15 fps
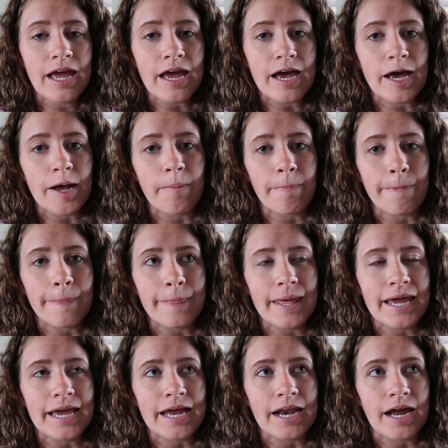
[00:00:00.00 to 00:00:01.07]
And
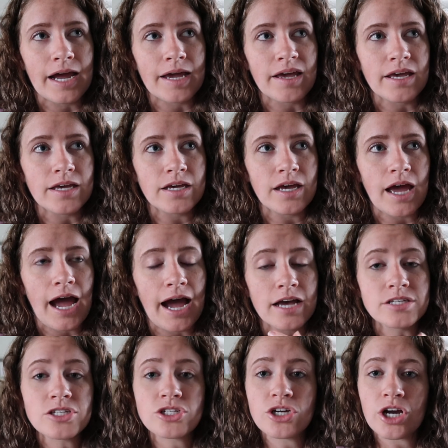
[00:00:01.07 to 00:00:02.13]
I
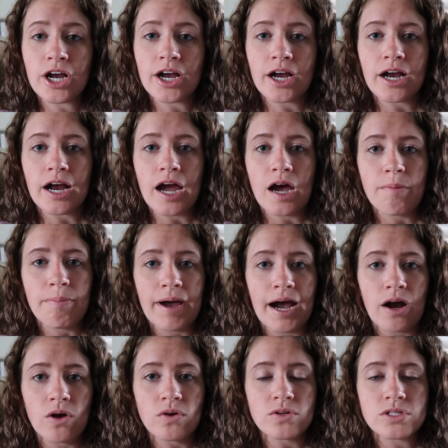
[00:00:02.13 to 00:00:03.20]
asked her
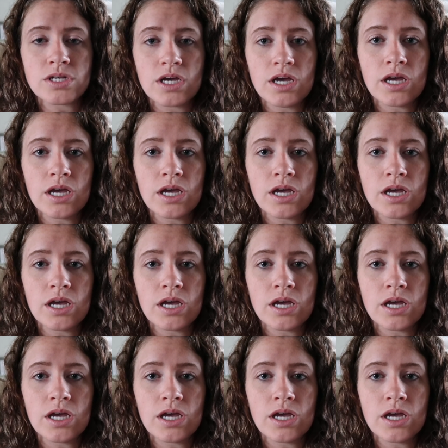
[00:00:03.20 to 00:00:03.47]
about